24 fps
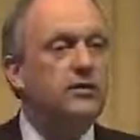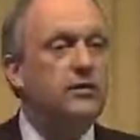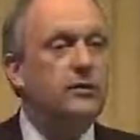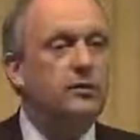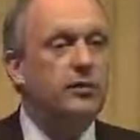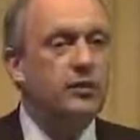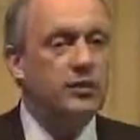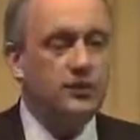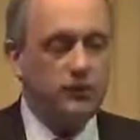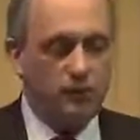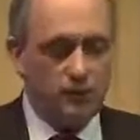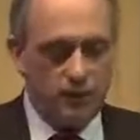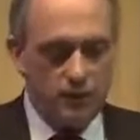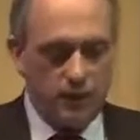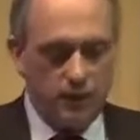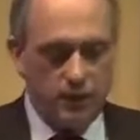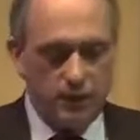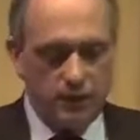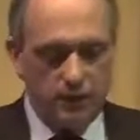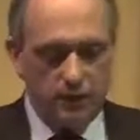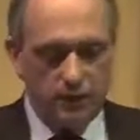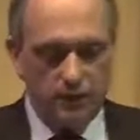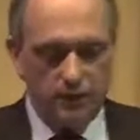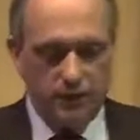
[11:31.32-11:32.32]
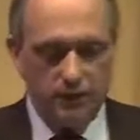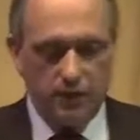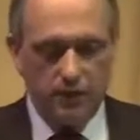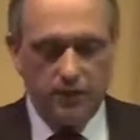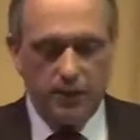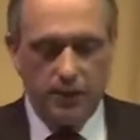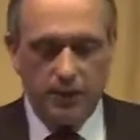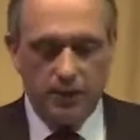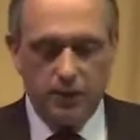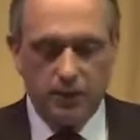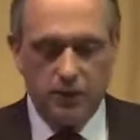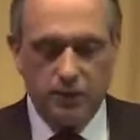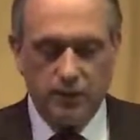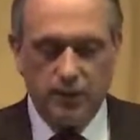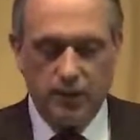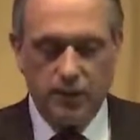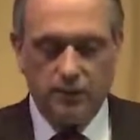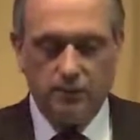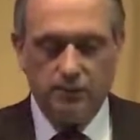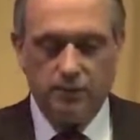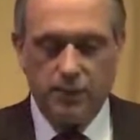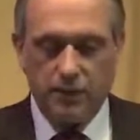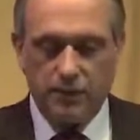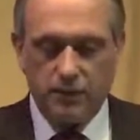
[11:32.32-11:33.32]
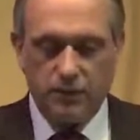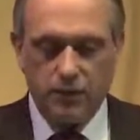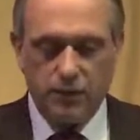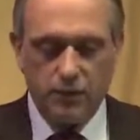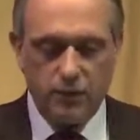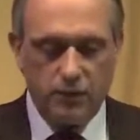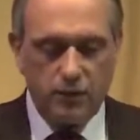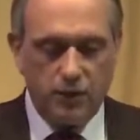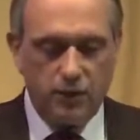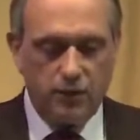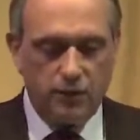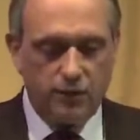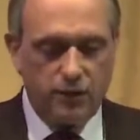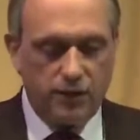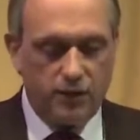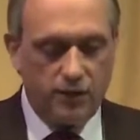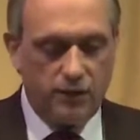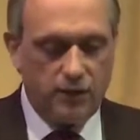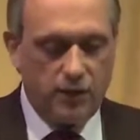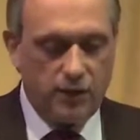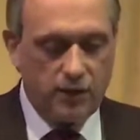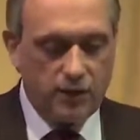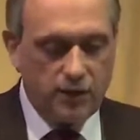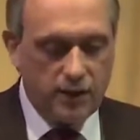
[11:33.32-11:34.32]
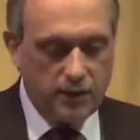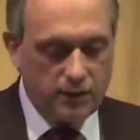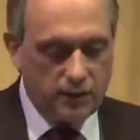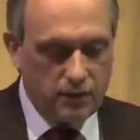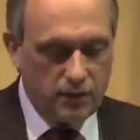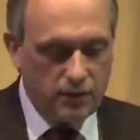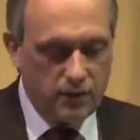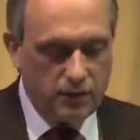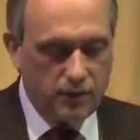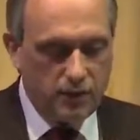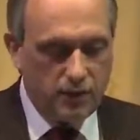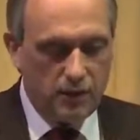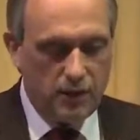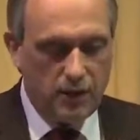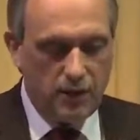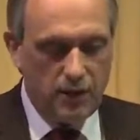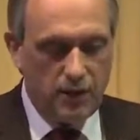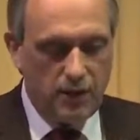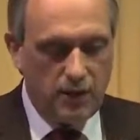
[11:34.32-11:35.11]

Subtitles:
to the Priesthood League, the Albanians became better aware of their identity